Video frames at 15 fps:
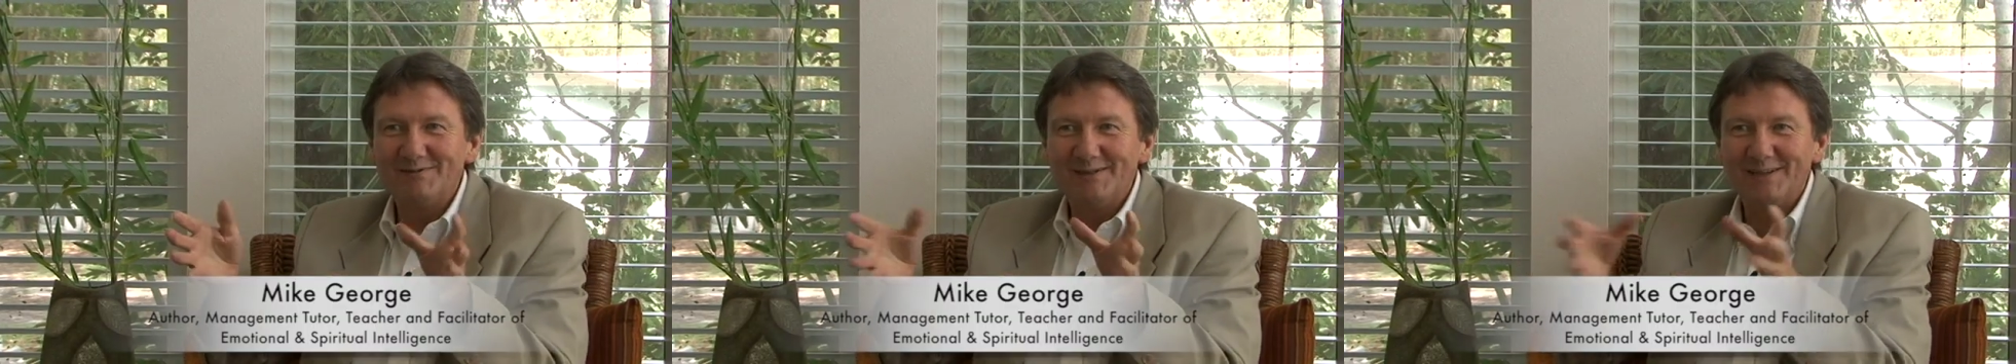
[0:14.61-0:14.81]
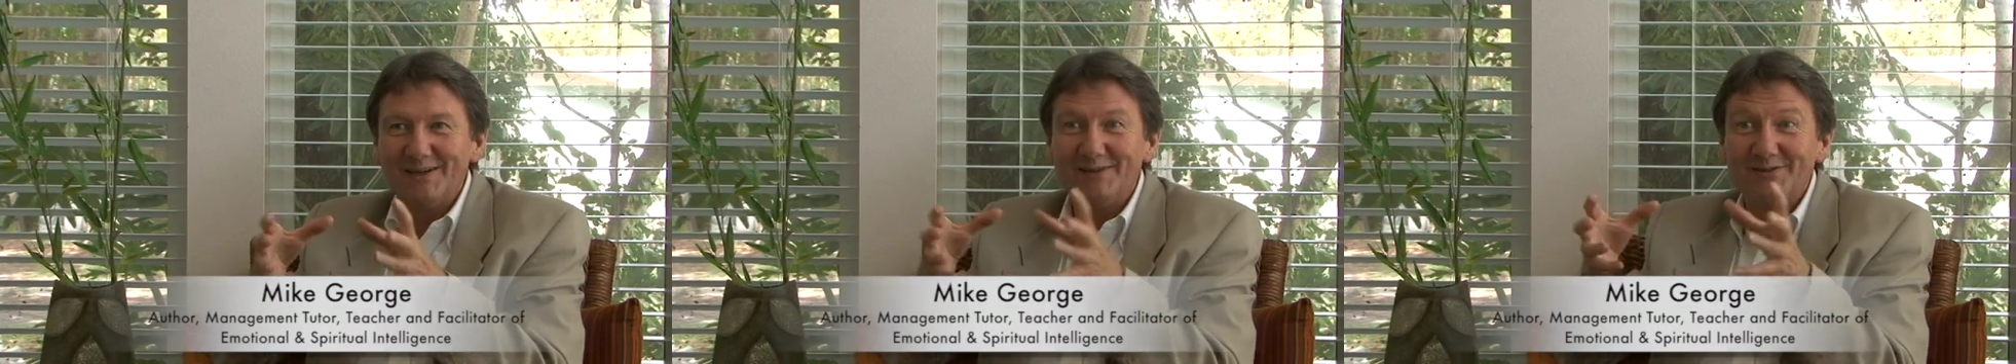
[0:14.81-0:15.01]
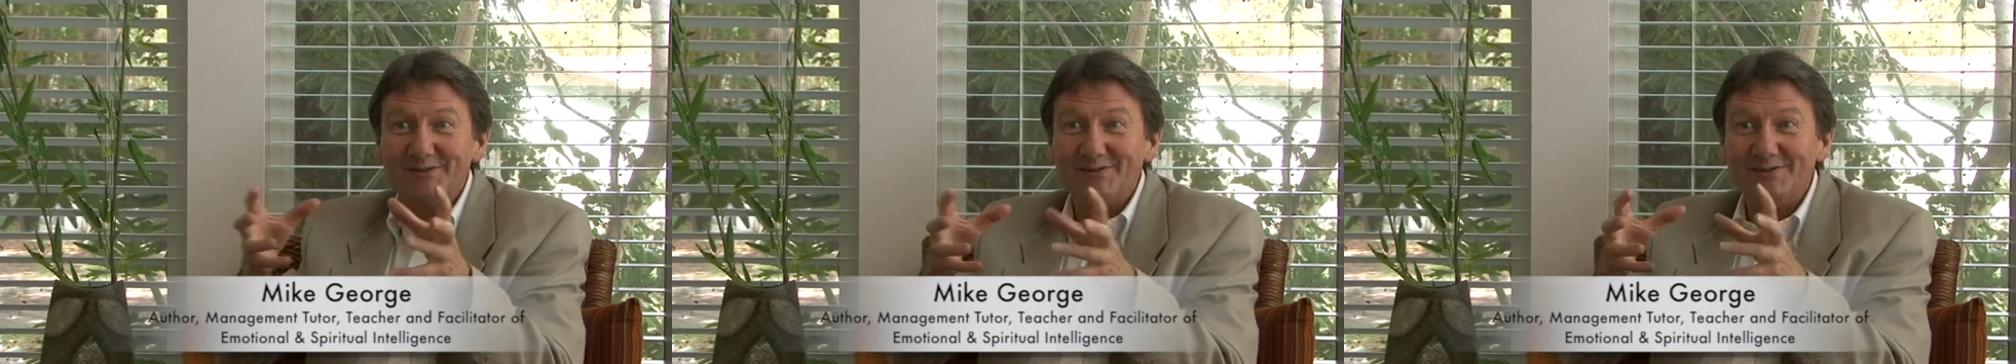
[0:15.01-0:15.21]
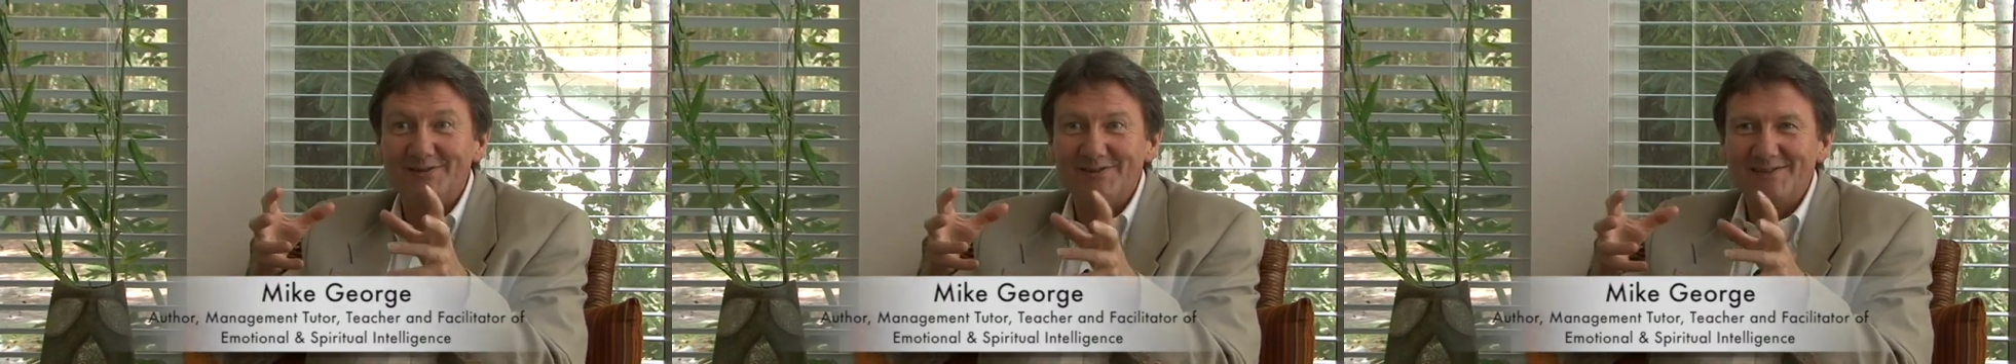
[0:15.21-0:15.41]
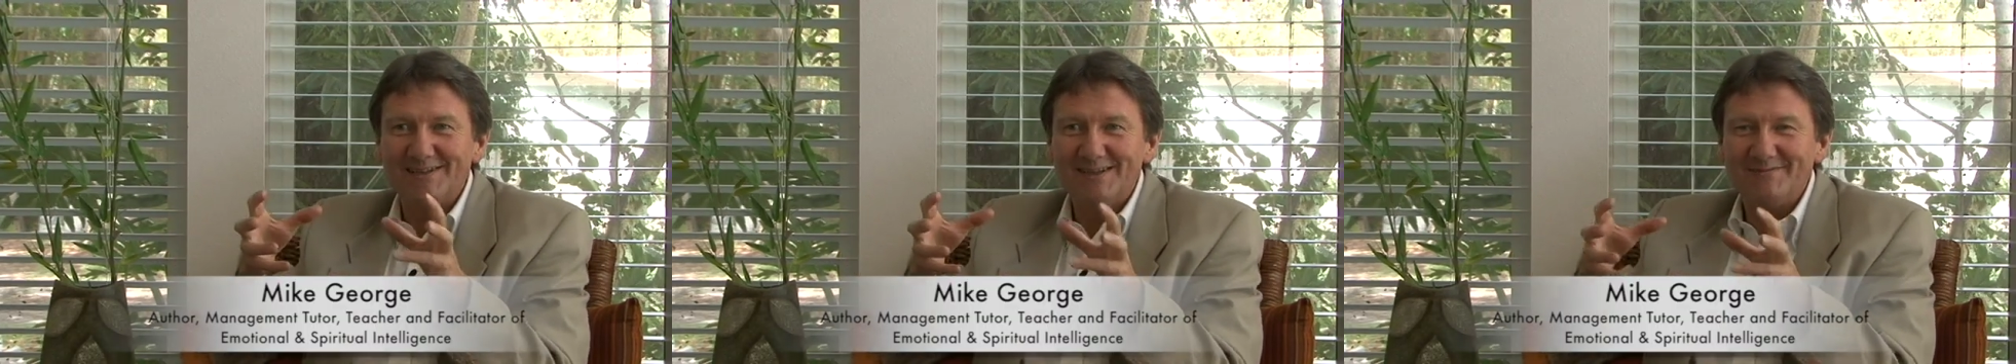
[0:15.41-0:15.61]
together in
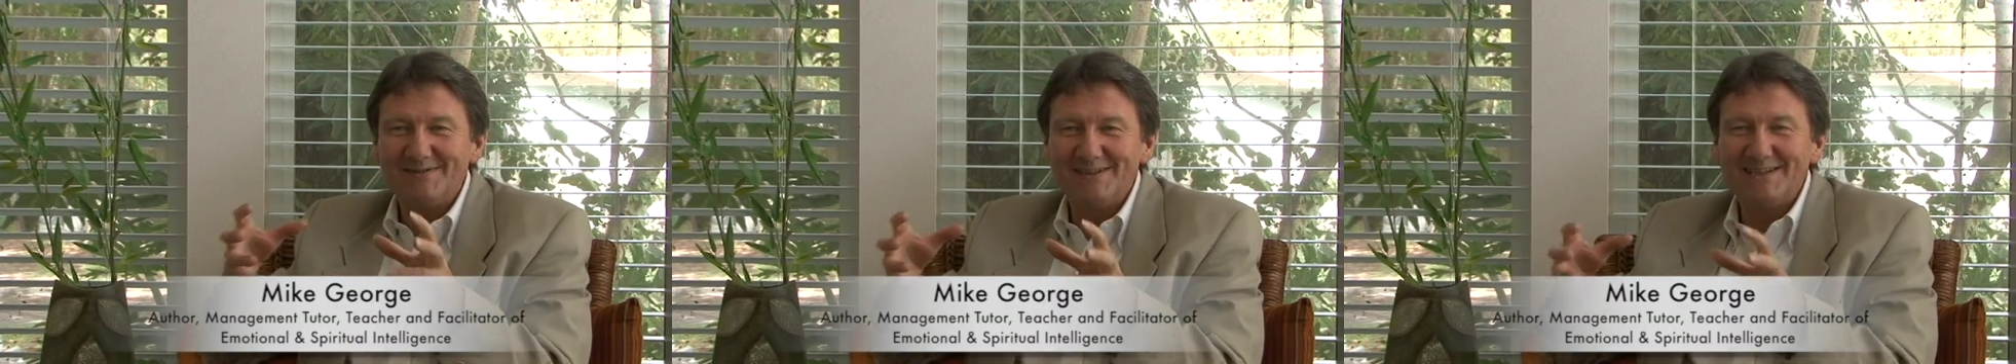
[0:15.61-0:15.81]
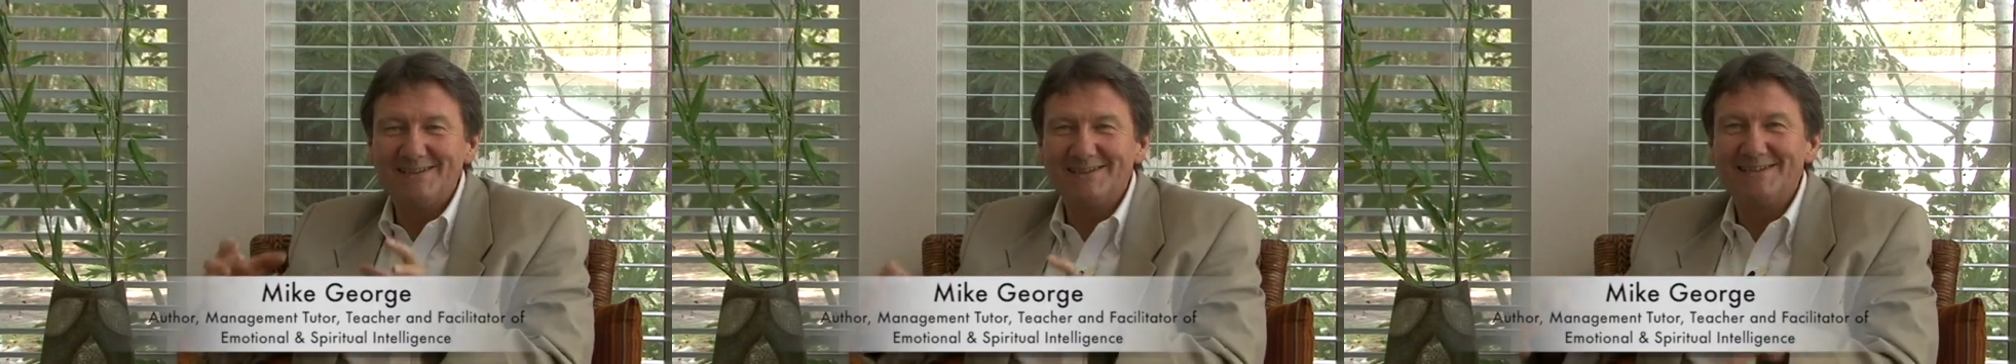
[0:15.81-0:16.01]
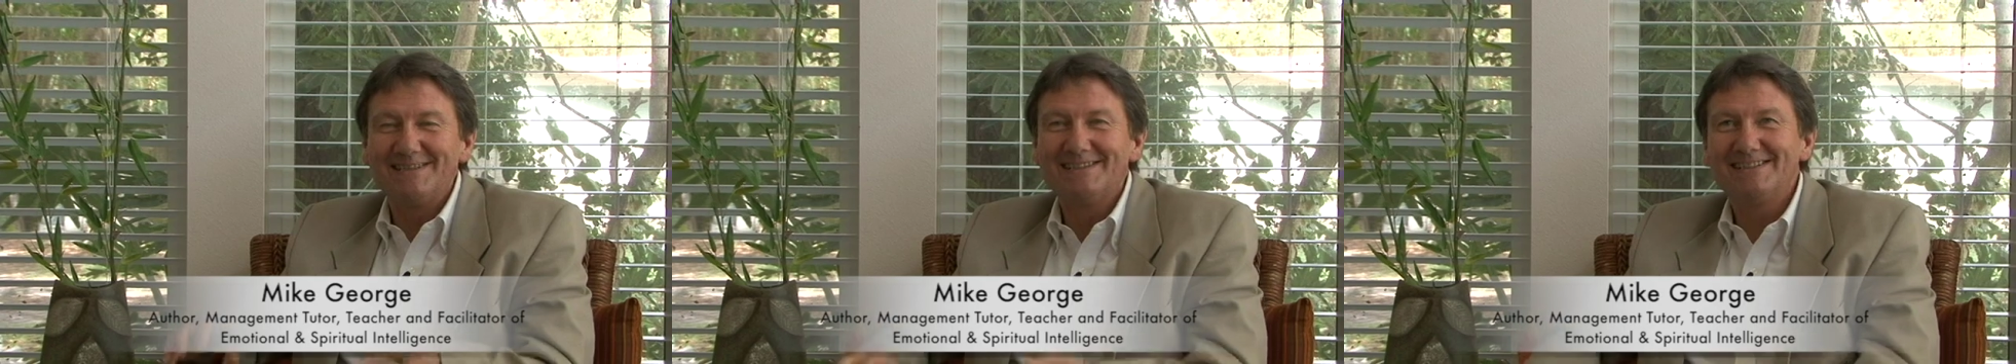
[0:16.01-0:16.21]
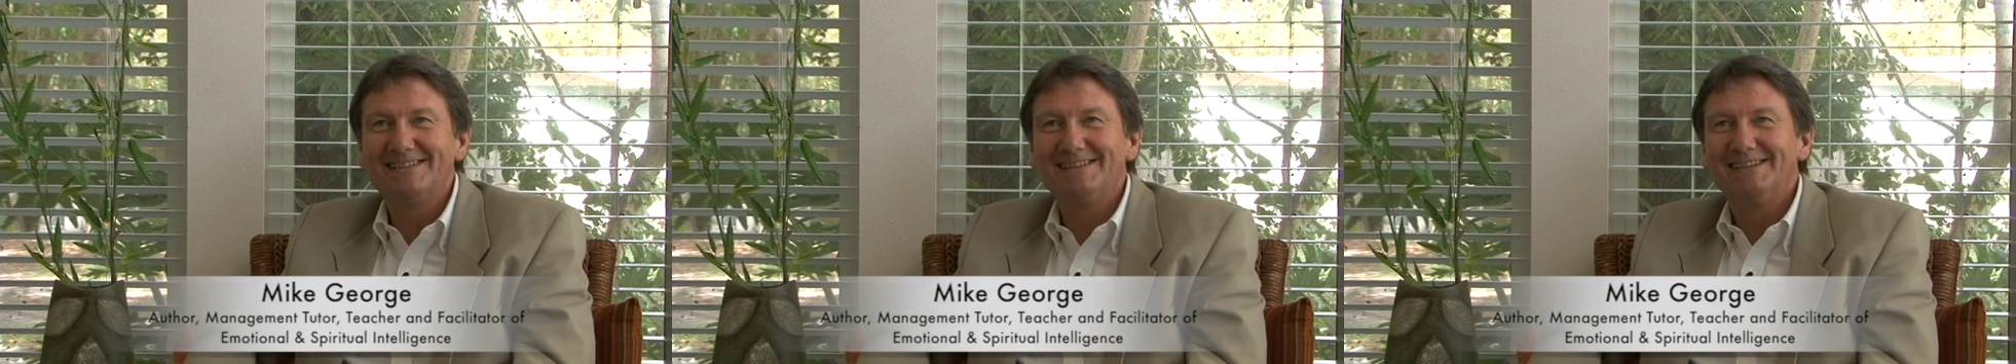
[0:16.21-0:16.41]
the same sentence.